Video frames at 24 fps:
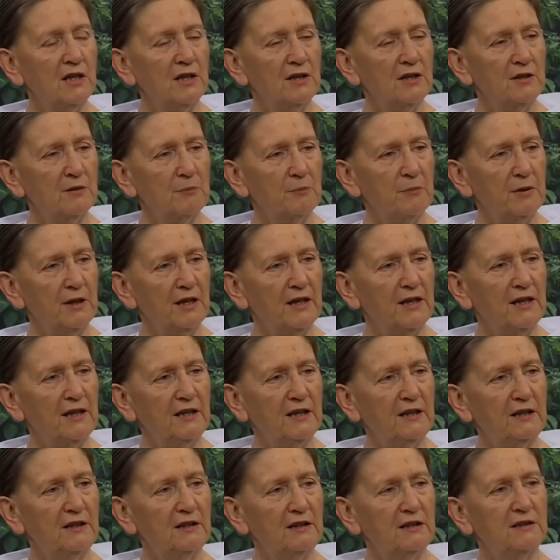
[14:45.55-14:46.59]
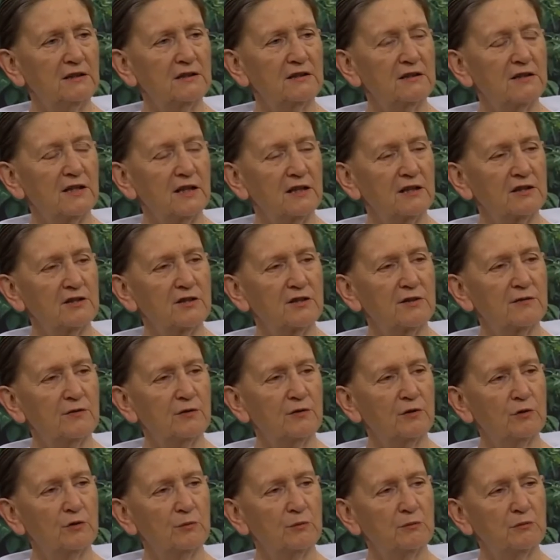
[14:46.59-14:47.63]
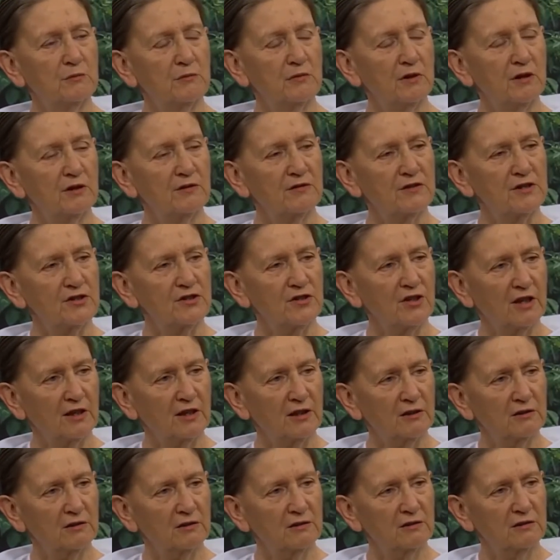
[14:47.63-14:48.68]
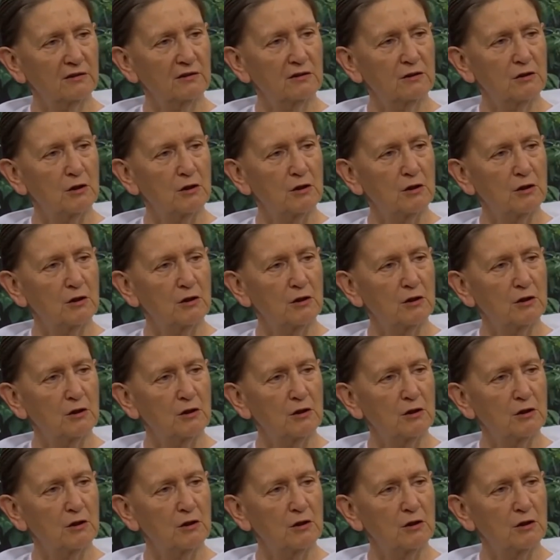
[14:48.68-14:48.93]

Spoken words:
The play takes the form of a cycle